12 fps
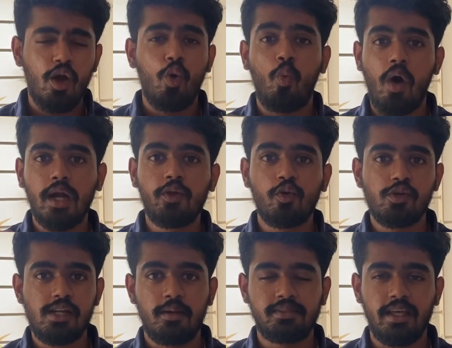whatever
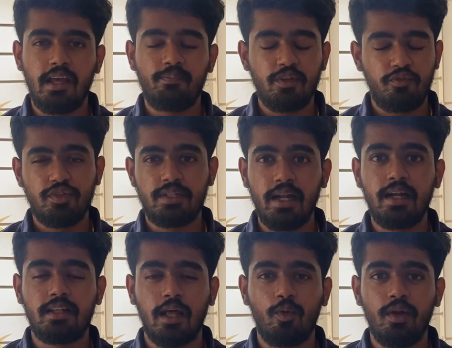question I'm saying, if you study
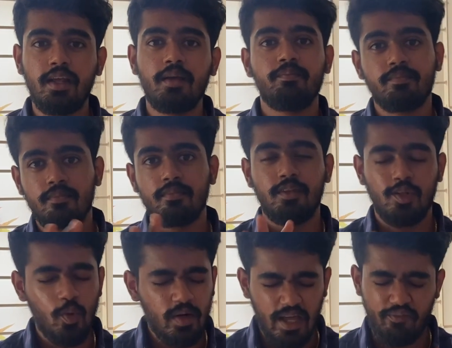it thoroughly,
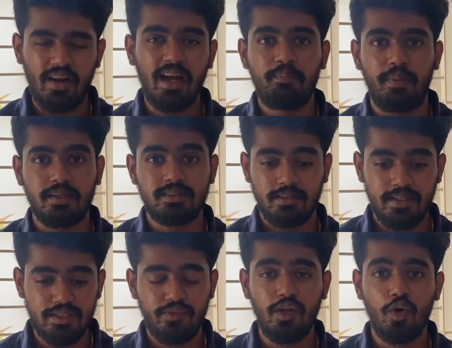you will definitely pass.
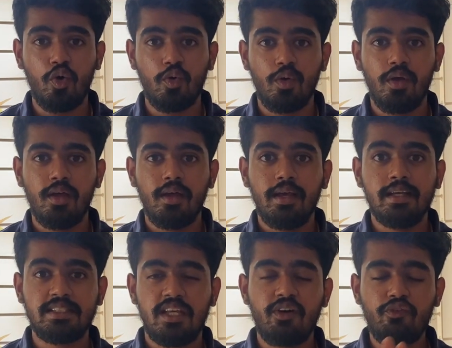This video
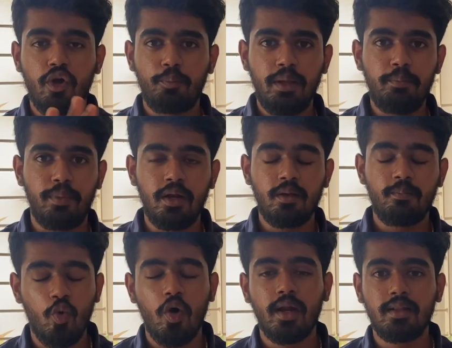is given for people
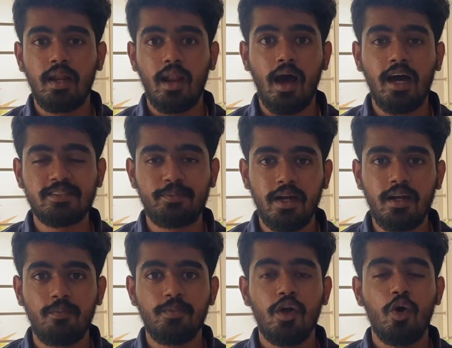who are in the last minute,
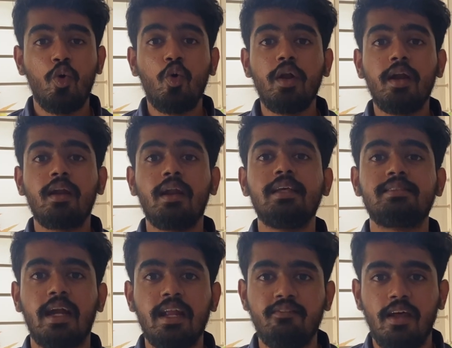who didn't really
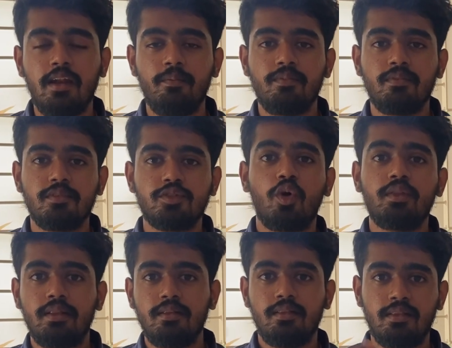study well.
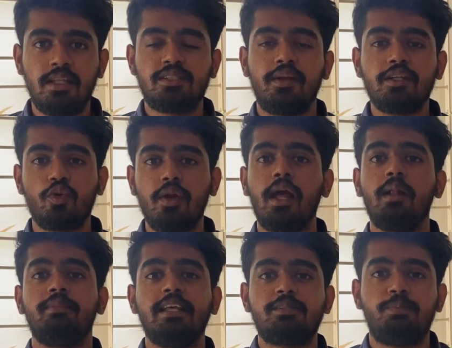So this video is going to
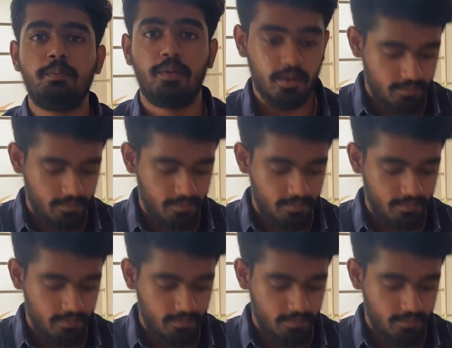help these people.